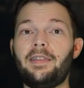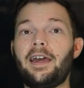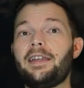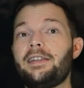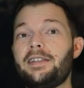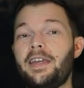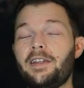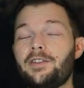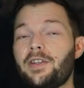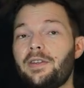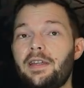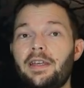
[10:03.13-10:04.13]
that
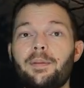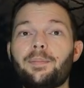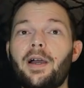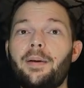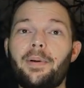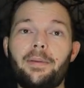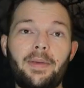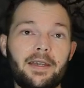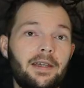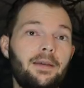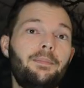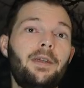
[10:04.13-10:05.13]
intention that he brought by
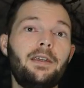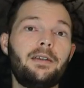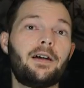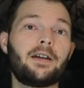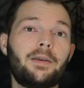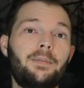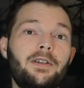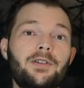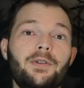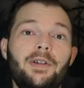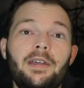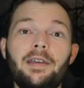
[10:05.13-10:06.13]
making a mini
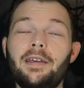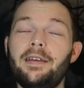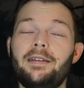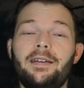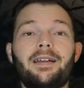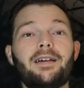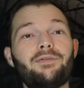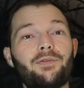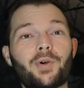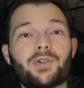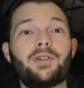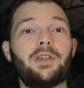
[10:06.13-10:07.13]
documentary, not
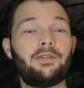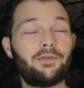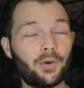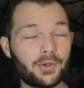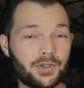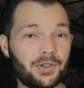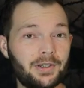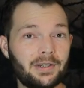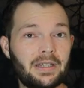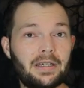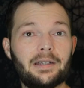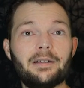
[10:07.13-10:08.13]
unfortunately,
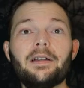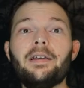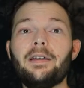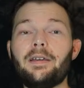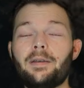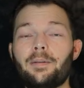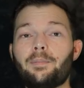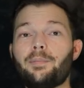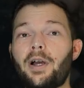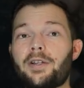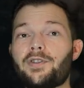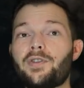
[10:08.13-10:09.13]
fortunately,
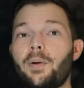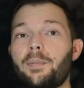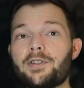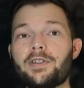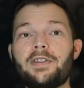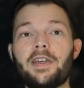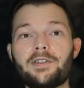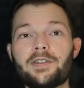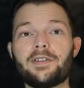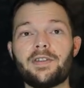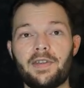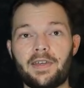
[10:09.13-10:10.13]
brought so much
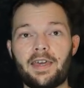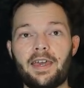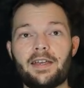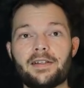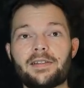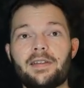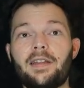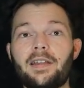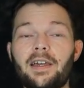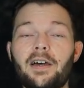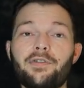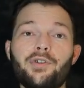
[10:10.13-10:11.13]
attention to the case that the
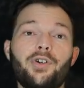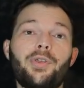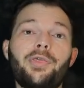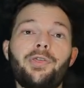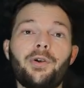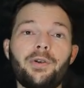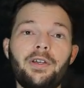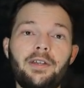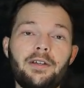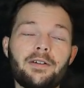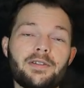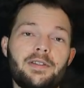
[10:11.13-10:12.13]
governor 30
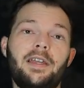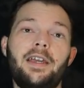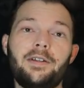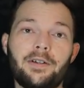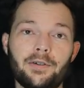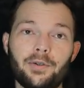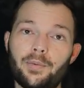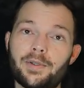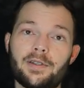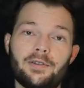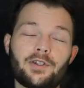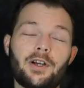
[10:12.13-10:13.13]
years later, who
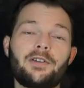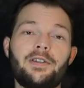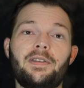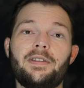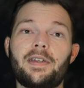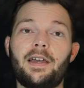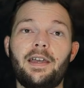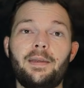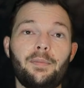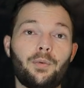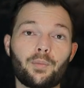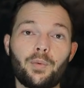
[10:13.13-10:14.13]
was in charge at the
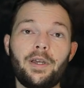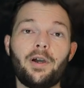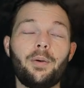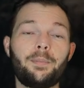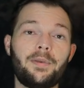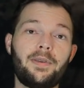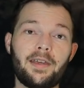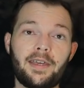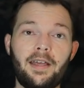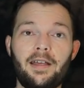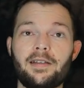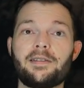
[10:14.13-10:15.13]
time, reopened the
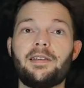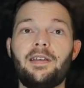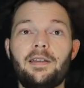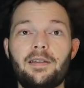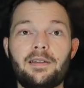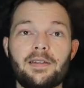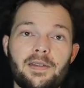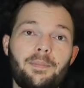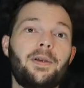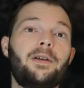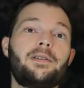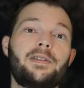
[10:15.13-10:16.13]
case and the
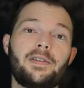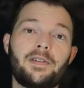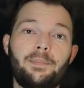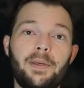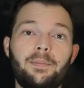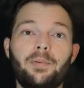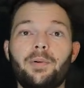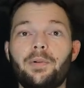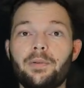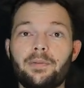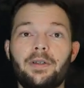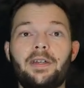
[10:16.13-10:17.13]
disappearances of
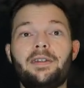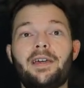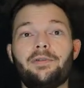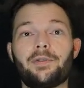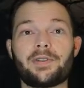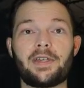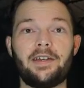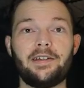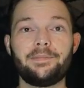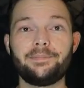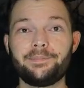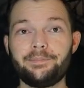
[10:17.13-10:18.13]
people in Devil's
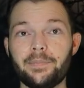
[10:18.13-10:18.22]
Head.